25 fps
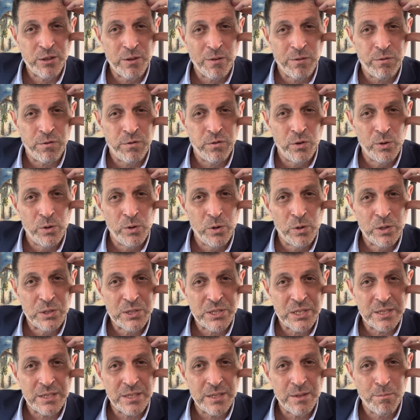the
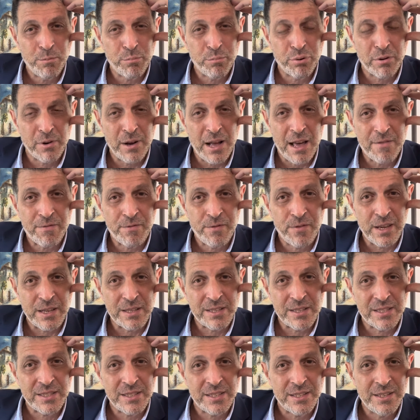false
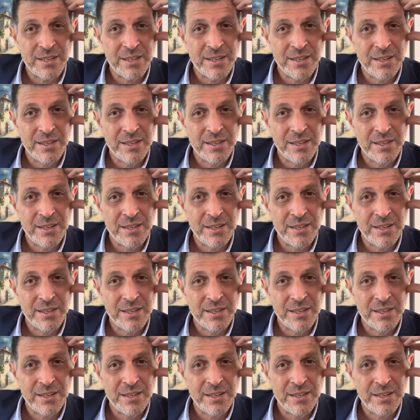prophets?